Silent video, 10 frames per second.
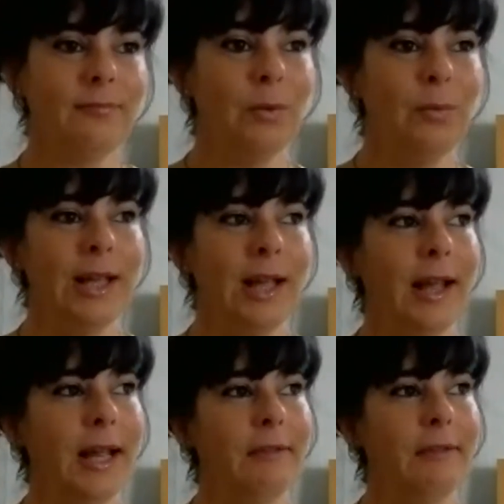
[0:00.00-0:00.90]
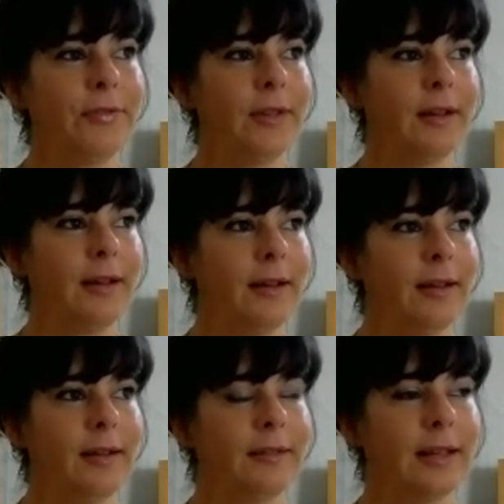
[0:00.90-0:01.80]
We have
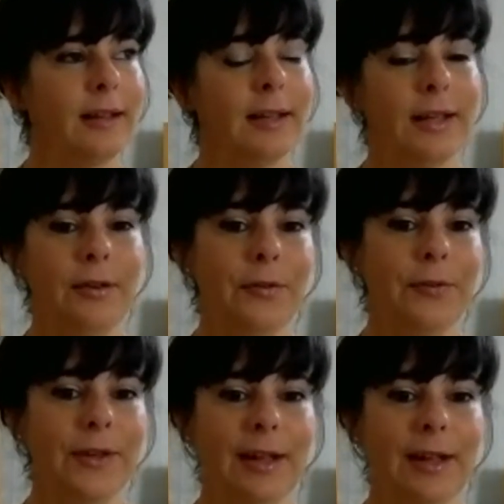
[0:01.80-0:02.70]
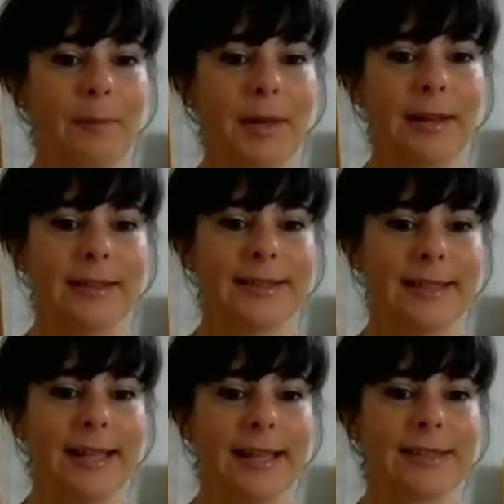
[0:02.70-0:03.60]
the Hierophant coming in as
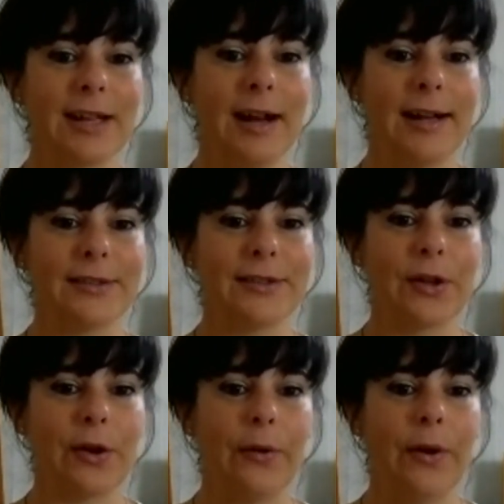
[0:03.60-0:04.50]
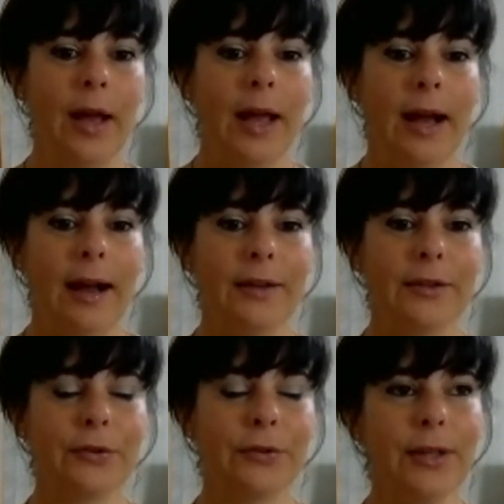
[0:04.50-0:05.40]
the next card. So I
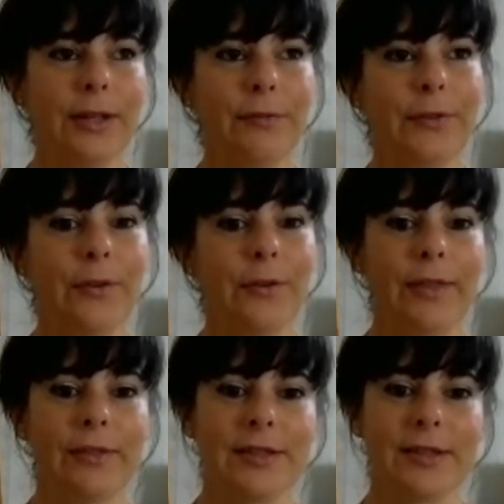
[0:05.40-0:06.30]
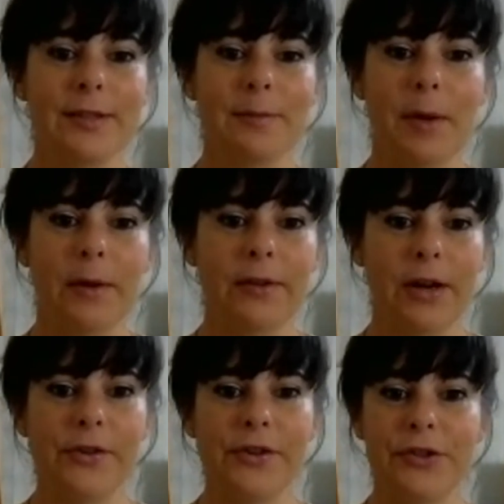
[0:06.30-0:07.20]
truly feel that this is about
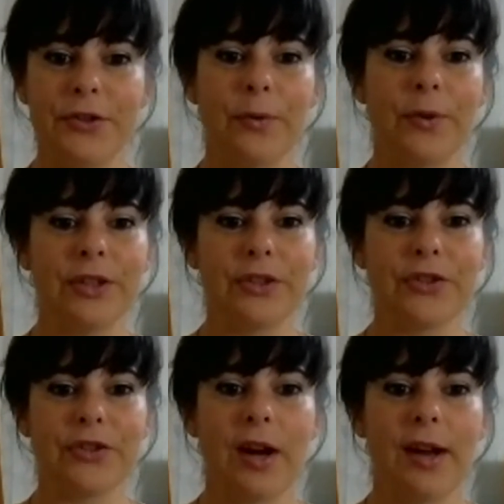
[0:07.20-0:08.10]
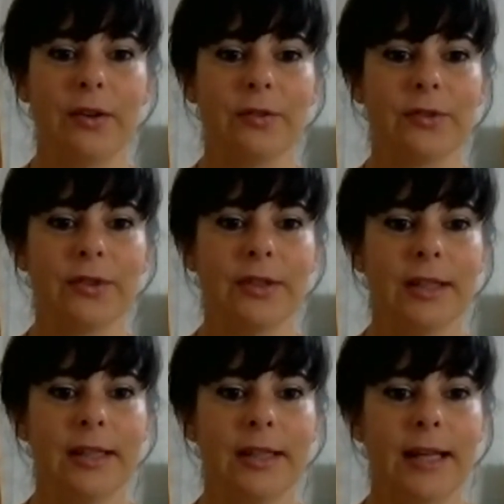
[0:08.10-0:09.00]
nourishing your inner child.
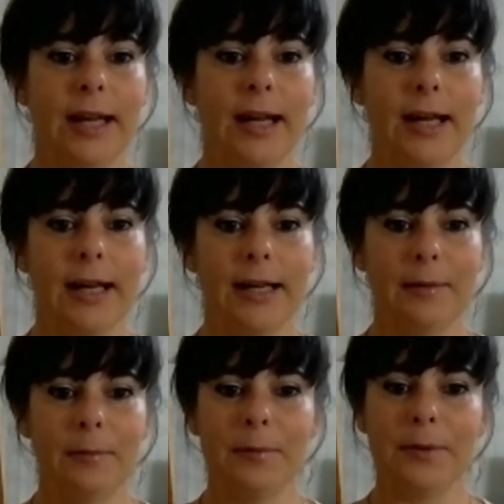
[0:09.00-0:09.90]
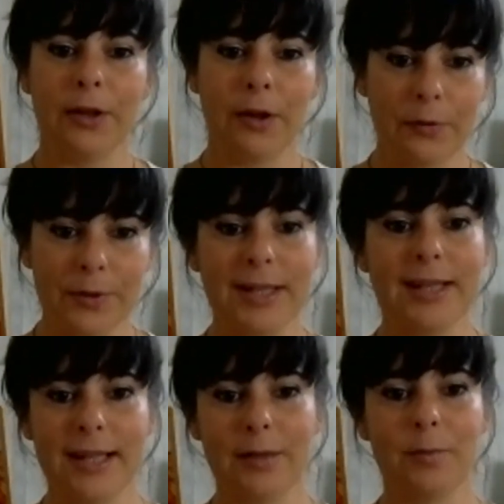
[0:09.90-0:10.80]
You know,
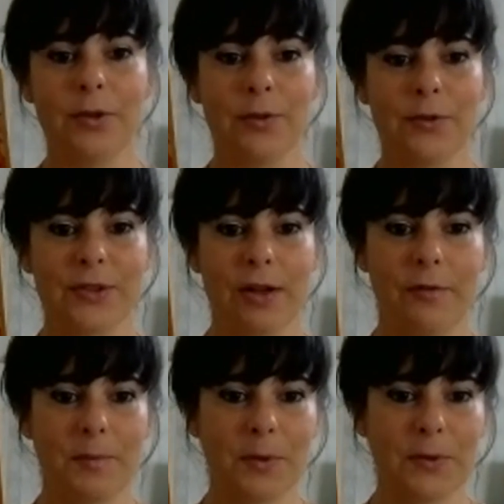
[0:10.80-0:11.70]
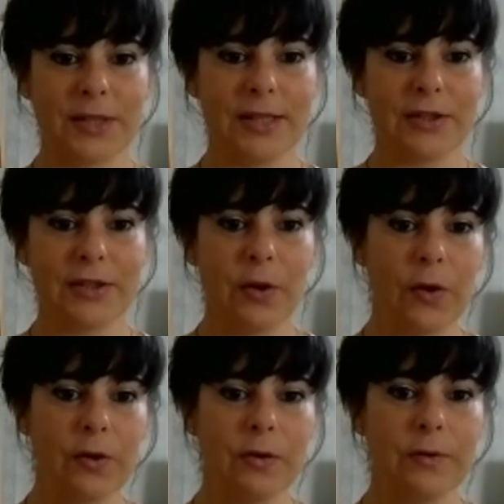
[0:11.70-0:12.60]
reconnect with yourself, because there's a
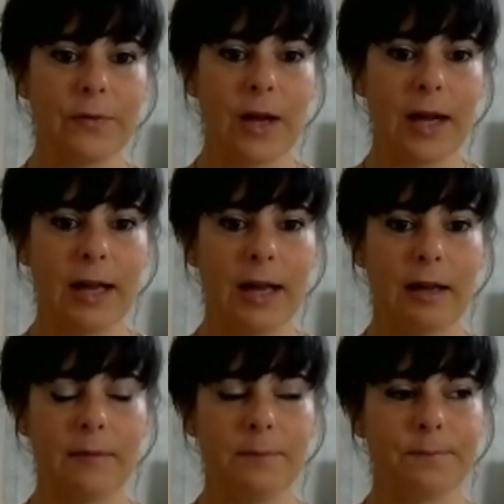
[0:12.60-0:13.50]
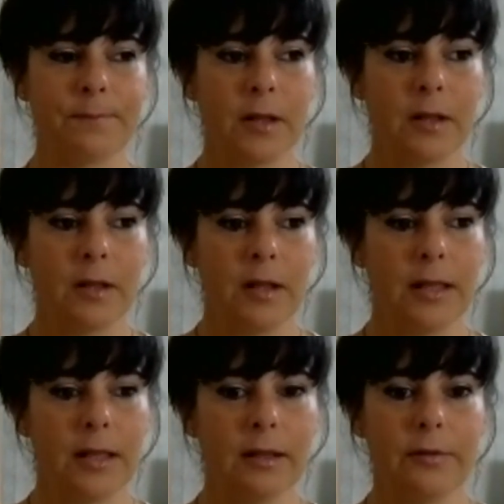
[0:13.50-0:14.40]
lot of
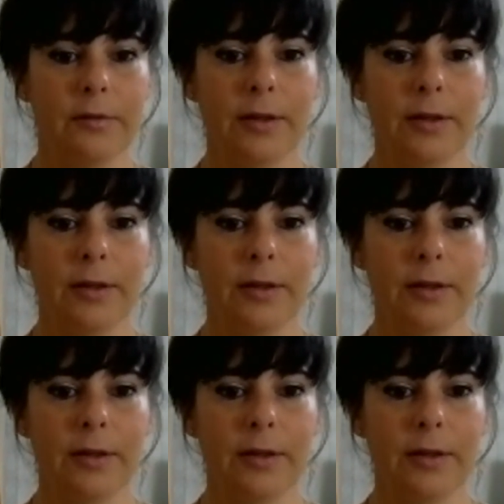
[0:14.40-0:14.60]
inner